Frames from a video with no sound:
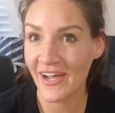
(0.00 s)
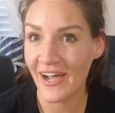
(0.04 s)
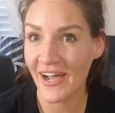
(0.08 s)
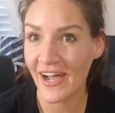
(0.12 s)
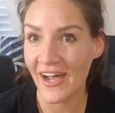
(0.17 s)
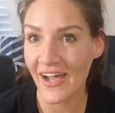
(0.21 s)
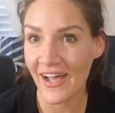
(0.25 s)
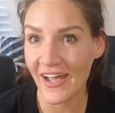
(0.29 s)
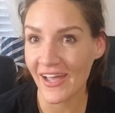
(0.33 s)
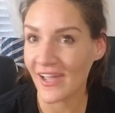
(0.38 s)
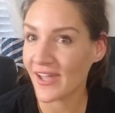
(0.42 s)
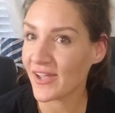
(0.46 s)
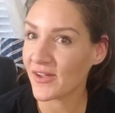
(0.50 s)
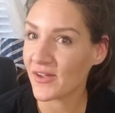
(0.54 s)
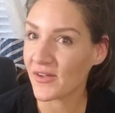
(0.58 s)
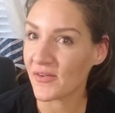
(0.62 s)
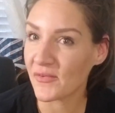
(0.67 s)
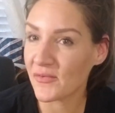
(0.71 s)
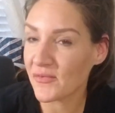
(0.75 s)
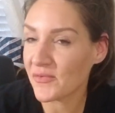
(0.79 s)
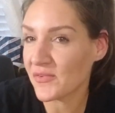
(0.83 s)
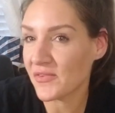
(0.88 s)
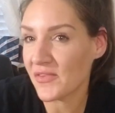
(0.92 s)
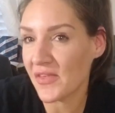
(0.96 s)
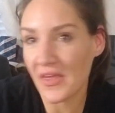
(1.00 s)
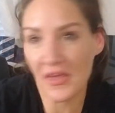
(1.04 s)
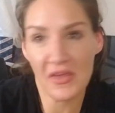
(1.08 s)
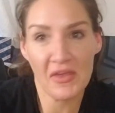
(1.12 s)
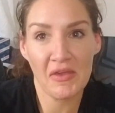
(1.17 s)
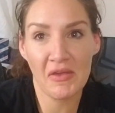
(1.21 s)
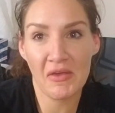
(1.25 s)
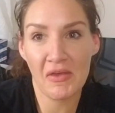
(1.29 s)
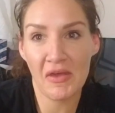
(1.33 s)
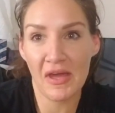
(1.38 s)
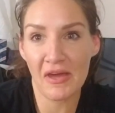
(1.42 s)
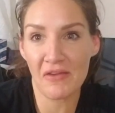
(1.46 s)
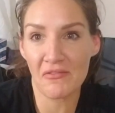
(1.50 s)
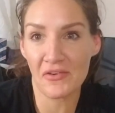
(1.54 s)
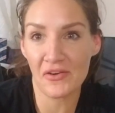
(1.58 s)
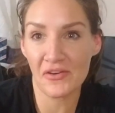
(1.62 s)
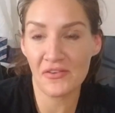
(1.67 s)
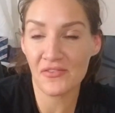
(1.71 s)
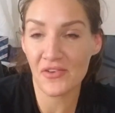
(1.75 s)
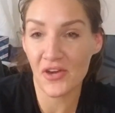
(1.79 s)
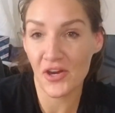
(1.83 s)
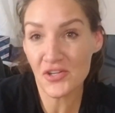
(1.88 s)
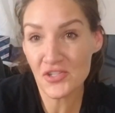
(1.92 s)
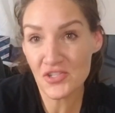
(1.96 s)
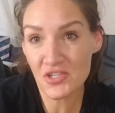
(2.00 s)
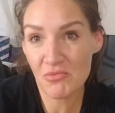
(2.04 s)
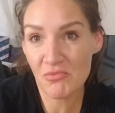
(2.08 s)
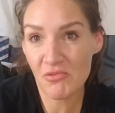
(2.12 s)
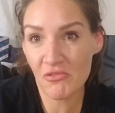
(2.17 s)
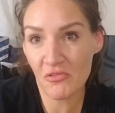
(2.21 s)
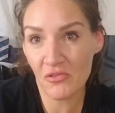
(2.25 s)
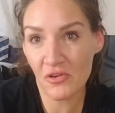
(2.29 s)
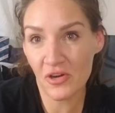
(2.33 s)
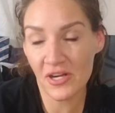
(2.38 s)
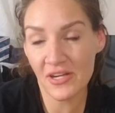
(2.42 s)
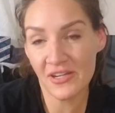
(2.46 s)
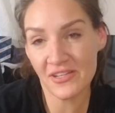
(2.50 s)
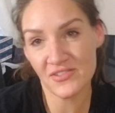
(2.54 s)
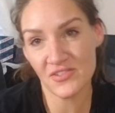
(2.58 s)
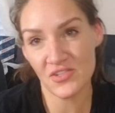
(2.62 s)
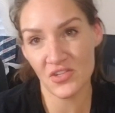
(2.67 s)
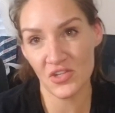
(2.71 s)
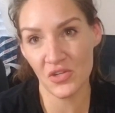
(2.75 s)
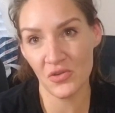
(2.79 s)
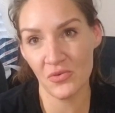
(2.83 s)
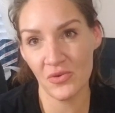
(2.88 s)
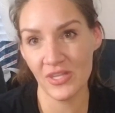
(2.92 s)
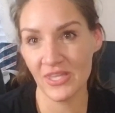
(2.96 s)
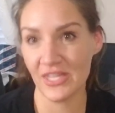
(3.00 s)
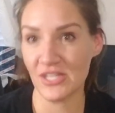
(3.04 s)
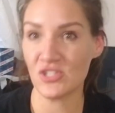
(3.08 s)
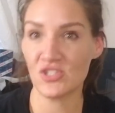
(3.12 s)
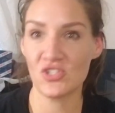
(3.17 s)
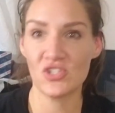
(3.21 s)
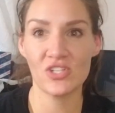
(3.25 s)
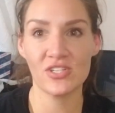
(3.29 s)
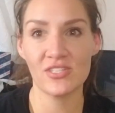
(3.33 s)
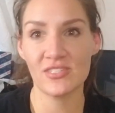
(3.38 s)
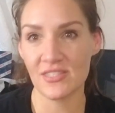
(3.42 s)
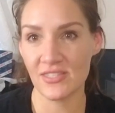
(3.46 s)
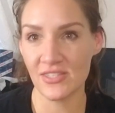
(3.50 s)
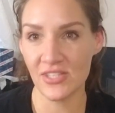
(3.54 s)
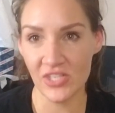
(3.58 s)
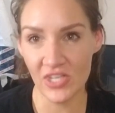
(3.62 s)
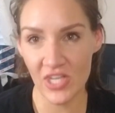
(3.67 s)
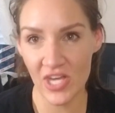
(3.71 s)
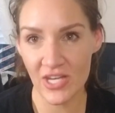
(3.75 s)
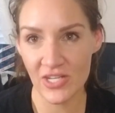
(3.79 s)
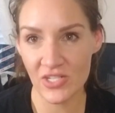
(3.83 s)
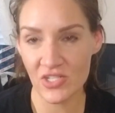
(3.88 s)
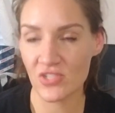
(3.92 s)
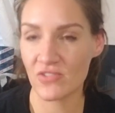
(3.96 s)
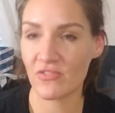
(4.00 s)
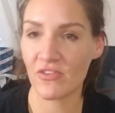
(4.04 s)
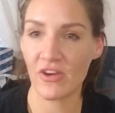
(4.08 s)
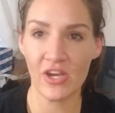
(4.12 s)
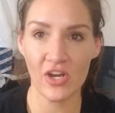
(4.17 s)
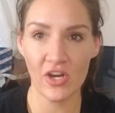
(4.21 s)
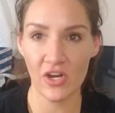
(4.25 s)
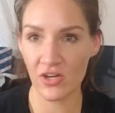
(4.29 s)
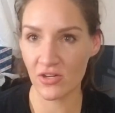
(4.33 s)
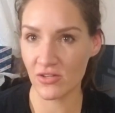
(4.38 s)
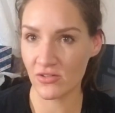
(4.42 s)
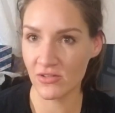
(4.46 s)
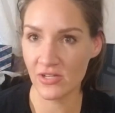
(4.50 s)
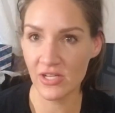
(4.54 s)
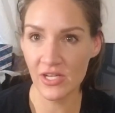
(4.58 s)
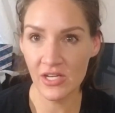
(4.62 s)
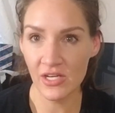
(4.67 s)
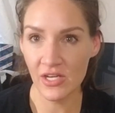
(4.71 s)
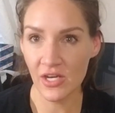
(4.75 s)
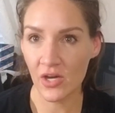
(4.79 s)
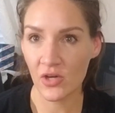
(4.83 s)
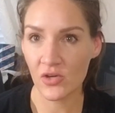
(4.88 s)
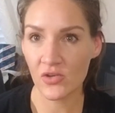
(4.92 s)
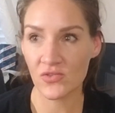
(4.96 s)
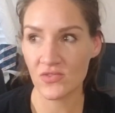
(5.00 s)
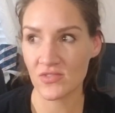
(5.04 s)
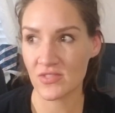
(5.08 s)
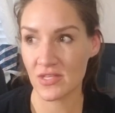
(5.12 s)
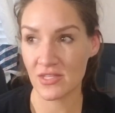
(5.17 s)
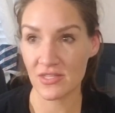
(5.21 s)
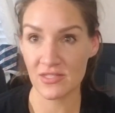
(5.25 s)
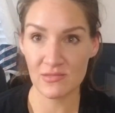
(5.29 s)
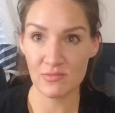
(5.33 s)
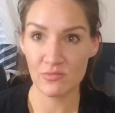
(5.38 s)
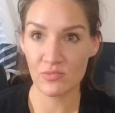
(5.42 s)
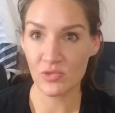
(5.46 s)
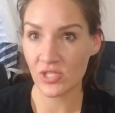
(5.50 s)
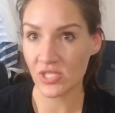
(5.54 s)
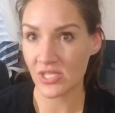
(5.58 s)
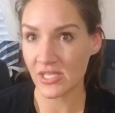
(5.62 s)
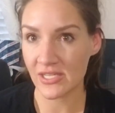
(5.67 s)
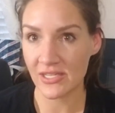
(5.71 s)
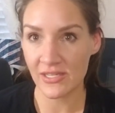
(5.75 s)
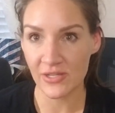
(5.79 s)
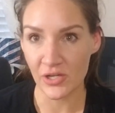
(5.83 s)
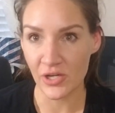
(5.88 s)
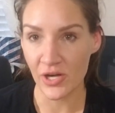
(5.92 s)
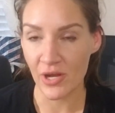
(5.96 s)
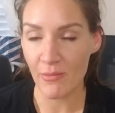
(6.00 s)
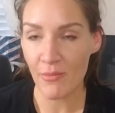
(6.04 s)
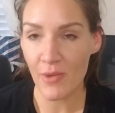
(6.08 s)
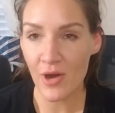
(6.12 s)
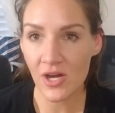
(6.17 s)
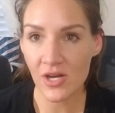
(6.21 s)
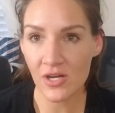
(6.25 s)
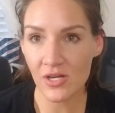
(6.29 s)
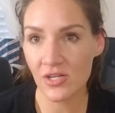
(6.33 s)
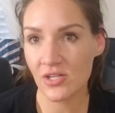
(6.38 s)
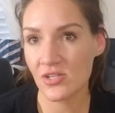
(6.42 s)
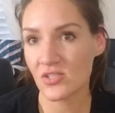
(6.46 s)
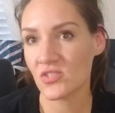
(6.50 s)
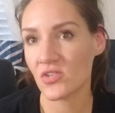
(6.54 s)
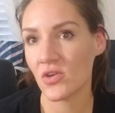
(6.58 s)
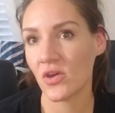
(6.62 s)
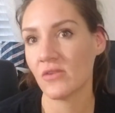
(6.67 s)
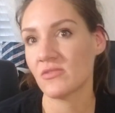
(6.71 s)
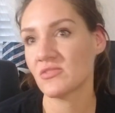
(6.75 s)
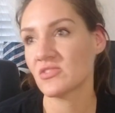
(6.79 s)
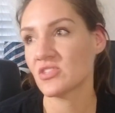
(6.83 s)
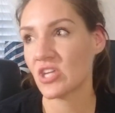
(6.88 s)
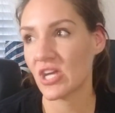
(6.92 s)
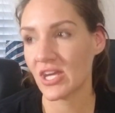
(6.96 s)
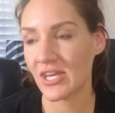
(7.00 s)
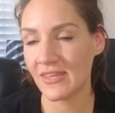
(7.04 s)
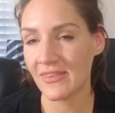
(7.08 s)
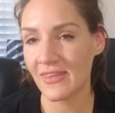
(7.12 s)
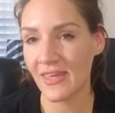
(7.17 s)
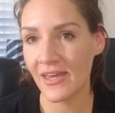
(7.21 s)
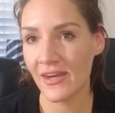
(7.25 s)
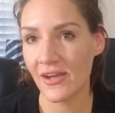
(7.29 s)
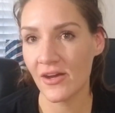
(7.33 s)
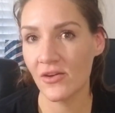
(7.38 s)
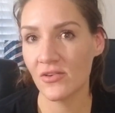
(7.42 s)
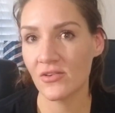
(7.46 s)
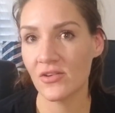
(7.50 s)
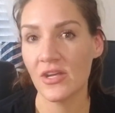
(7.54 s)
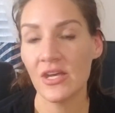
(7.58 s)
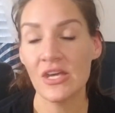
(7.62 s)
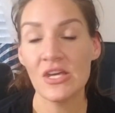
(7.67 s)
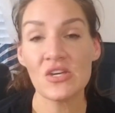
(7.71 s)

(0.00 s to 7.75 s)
I was like, I've heard of Kartra before, and that's a new one. They just did the launch. Frank Kern, who's this brilliant internet marketer, so I was checking that out.